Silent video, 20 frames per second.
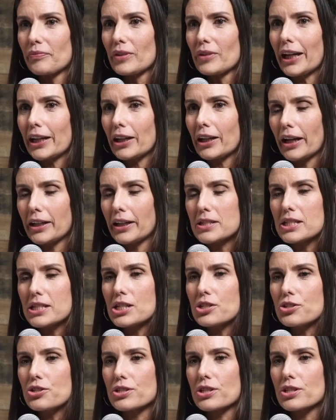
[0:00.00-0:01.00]
I kind of
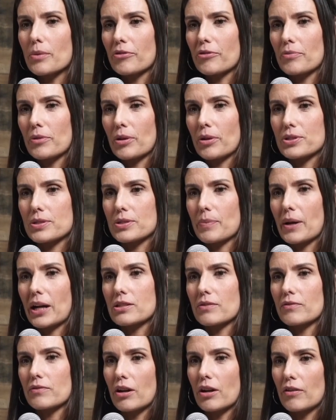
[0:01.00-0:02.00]
teach it to them from the
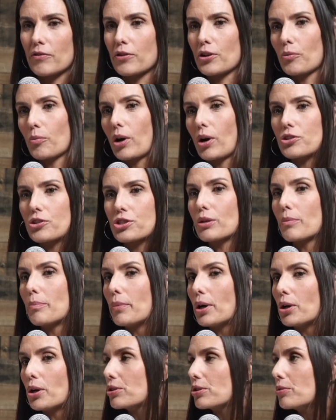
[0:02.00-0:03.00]
perspective of, if you're watching a
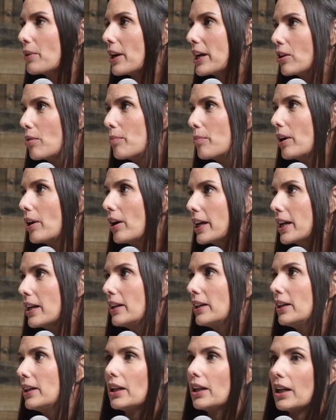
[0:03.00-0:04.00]
motorway go by
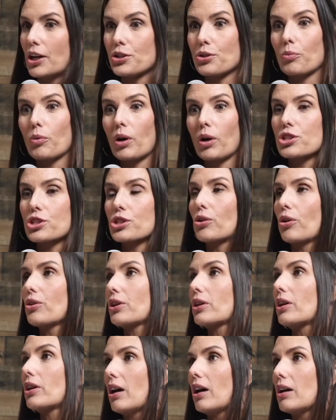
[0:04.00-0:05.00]
and you're watching all the
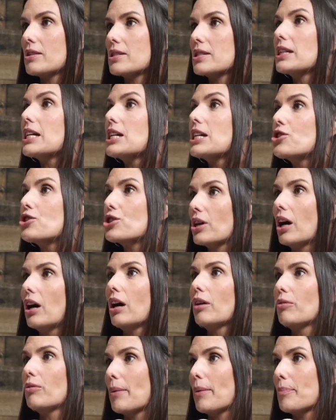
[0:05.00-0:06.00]
cars and each
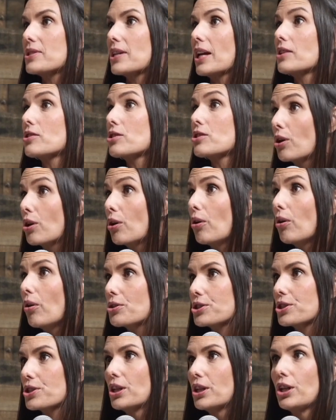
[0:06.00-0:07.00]
car represents a
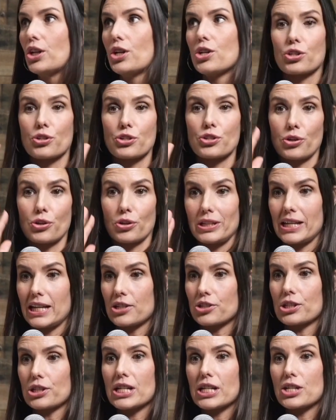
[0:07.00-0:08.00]
thought. So you're
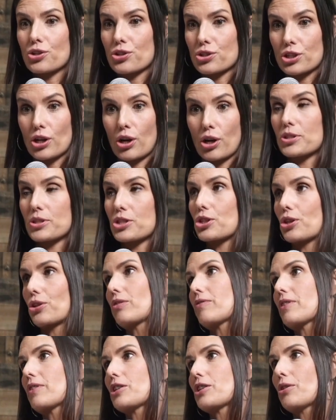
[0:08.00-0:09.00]
literally just
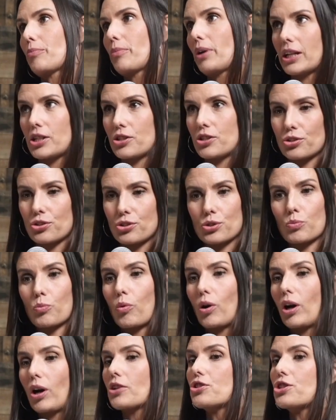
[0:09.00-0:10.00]
observing your mind. You're just
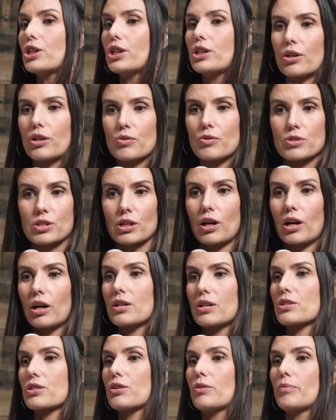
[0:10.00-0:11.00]
watching those
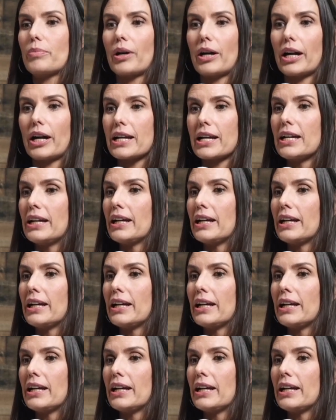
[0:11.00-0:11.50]
cars come by.